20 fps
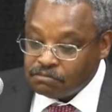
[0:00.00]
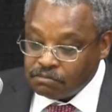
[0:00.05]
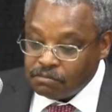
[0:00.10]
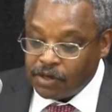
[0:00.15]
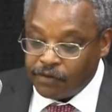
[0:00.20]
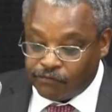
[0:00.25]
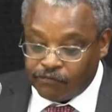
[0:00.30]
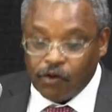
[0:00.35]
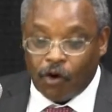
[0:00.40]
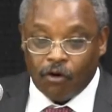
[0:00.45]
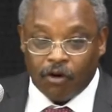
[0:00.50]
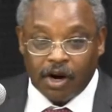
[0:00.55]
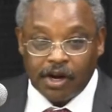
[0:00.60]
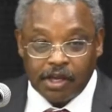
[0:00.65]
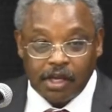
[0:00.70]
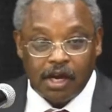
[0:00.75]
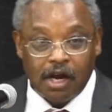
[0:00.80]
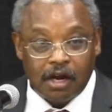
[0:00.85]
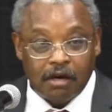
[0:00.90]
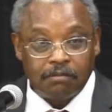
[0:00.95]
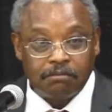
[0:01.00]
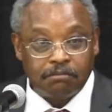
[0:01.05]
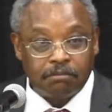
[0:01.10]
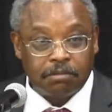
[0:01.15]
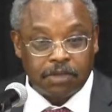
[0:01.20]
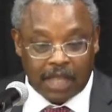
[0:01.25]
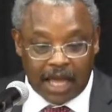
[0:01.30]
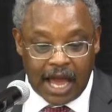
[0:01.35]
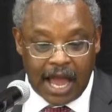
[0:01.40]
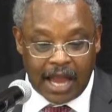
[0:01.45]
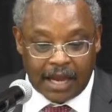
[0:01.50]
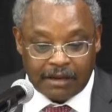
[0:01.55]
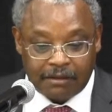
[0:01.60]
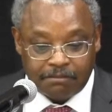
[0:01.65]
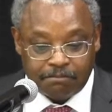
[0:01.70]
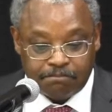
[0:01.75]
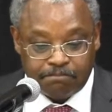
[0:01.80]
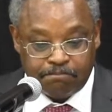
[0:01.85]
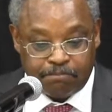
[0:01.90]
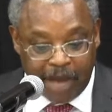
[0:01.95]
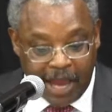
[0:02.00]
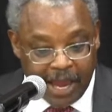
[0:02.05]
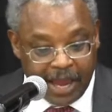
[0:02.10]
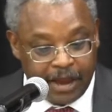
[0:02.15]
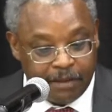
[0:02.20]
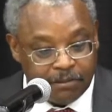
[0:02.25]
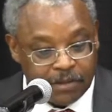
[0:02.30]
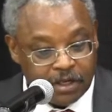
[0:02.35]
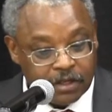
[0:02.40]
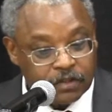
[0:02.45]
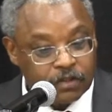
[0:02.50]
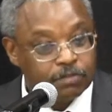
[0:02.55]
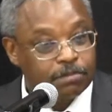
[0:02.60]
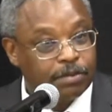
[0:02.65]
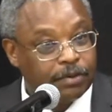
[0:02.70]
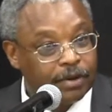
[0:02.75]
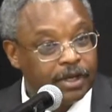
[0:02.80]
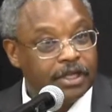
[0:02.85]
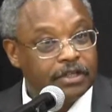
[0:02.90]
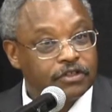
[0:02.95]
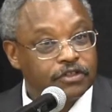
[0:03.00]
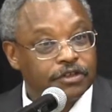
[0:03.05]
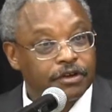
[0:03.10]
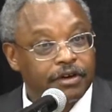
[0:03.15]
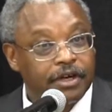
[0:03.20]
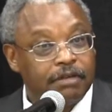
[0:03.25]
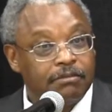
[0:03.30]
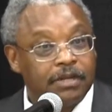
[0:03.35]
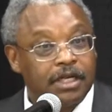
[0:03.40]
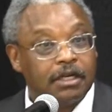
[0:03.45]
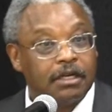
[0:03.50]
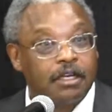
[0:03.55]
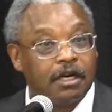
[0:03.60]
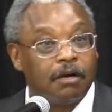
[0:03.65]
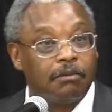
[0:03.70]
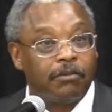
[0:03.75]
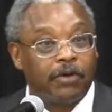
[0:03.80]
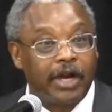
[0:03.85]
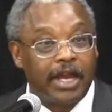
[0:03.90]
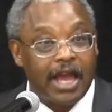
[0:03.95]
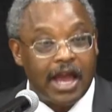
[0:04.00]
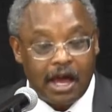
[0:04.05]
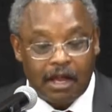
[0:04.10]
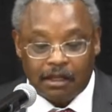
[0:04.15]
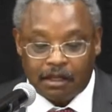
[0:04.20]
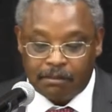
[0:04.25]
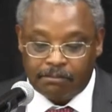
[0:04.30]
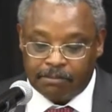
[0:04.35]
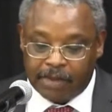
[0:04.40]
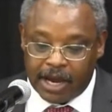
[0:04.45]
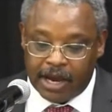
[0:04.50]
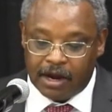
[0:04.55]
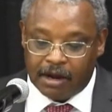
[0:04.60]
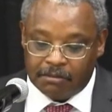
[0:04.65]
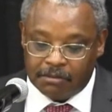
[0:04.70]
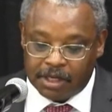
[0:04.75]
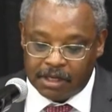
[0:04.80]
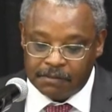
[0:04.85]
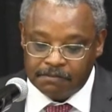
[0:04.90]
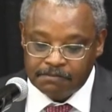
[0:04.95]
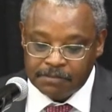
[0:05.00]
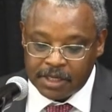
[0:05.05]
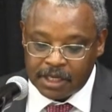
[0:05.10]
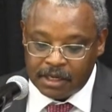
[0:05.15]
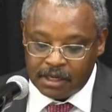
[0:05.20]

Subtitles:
before a young black Baptist preacher in Montgomery, Alabama